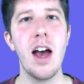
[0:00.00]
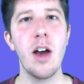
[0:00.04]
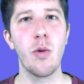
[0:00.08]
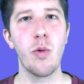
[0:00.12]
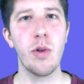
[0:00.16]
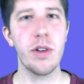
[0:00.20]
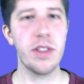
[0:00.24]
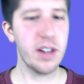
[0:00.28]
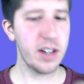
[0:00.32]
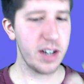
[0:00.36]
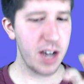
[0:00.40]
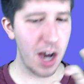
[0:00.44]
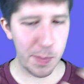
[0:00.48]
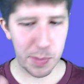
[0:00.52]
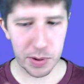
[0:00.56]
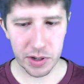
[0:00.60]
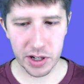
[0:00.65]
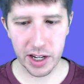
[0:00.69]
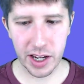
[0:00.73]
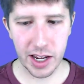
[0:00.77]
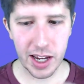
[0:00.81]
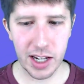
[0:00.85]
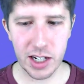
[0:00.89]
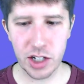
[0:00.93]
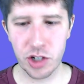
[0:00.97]
With a couple
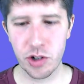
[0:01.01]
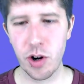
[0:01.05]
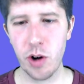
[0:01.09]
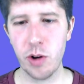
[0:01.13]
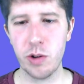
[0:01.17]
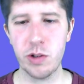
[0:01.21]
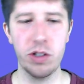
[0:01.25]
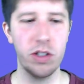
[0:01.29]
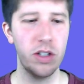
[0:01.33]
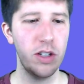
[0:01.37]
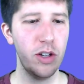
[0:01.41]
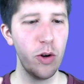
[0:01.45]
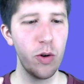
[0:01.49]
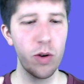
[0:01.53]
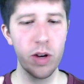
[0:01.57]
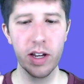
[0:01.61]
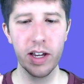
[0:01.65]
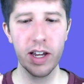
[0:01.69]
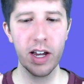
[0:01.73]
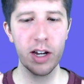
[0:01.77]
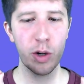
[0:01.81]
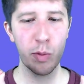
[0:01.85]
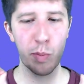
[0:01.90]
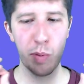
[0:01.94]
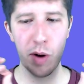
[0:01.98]
of keystrokes, you can
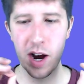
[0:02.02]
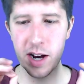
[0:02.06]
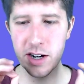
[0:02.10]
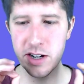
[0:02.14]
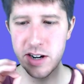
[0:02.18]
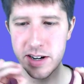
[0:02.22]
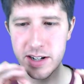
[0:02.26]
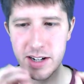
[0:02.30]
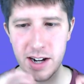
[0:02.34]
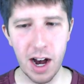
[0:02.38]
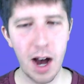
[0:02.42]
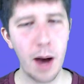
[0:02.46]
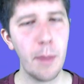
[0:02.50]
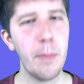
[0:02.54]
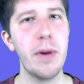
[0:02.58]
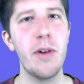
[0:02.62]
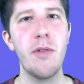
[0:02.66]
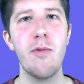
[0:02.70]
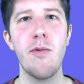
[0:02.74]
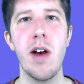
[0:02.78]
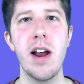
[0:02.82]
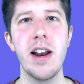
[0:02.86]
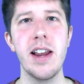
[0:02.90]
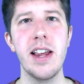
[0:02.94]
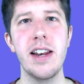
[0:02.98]
get your project up
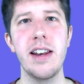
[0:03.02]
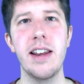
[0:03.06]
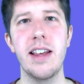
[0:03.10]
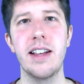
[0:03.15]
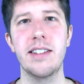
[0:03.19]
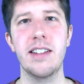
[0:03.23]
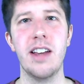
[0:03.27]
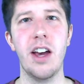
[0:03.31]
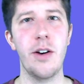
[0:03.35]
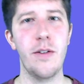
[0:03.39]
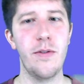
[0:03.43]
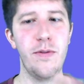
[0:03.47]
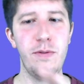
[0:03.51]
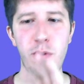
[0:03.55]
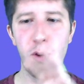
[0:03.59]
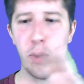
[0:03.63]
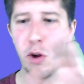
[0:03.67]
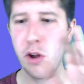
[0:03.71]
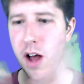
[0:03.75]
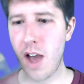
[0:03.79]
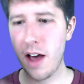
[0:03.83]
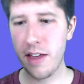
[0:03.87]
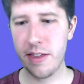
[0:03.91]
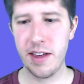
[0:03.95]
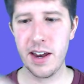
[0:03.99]
and running. It's got a
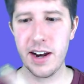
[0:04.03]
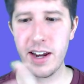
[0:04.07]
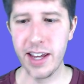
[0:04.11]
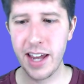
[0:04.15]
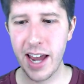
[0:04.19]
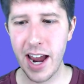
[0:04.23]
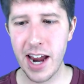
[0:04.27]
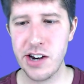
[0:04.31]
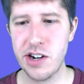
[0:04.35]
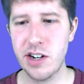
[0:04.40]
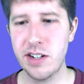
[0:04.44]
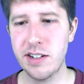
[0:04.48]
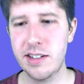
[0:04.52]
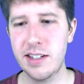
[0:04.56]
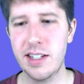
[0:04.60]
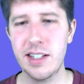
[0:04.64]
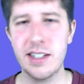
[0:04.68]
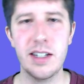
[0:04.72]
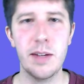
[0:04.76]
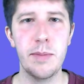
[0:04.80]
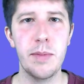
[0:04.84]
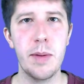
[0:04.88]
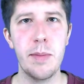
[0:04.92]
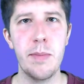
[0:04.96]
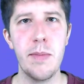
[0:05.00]
full authentication
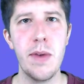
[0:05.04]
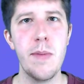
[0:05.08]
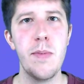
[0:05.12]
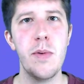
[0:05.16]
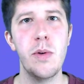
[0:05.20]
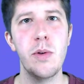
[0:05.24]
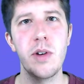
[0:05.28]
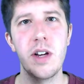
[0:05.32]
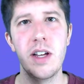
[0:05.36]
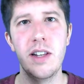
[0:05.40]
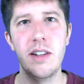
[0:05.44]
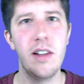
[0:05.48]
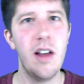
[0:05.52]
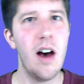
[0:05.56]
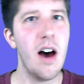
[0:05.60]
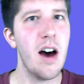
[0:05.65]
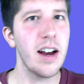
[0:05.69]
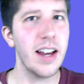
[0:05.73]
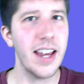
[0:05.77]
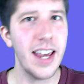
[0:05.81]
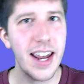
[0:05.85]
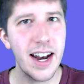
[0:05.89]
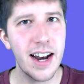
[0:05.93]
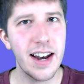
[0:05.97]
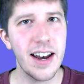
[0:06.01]
system that people can
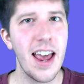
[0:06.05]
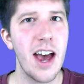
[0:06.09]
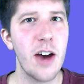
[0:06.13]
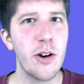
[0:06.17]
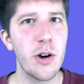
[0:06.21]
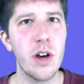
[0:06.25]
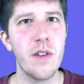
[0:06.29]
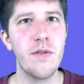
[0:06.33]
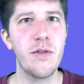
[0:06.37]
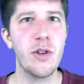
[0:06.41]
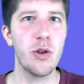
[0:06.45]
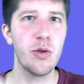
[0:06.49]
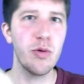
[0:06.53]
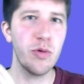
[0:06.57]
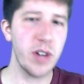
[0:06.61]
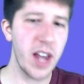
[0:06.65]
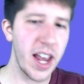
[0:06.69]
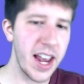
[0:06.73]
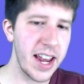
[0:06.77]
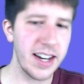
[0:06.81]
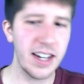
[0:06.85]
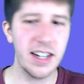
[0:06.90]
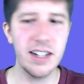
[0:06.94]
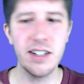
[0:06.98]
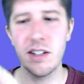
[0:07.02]
log in and out of,
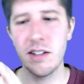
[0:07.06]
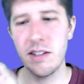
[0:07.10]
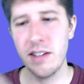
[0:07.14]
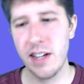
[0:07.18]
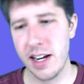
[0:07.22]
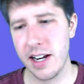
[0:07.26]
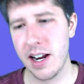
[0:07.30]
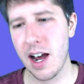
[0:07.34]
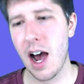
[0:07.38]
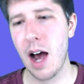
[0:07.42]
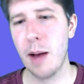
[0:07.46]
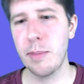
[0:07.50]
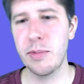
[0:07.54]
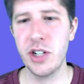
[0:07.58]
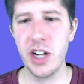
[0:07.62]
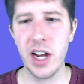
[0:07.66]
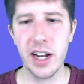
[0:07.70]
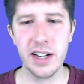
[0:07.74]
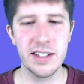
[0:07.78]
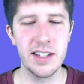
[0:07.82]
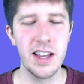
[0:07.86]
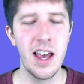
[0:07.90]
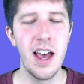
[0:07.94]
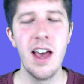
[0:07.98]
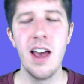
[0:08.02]
create and delete
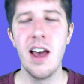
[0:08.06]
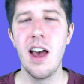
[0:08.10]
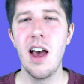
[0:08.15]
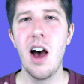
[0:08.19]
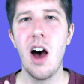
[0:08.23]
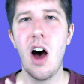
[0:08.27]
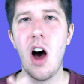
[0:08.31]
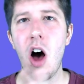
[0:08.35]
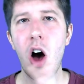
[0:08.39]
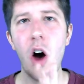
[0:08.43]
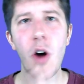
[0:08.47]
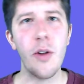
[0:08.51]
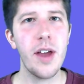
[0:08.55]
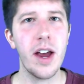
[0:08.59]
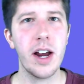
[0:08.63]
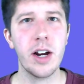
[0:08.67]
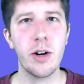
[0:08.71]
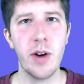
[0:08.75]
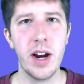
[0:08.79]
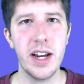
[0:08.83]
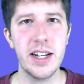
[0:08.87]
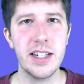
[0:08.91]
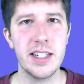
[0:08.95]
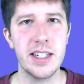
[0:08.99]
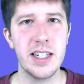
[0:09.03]
objects, all that
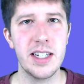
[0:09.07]
great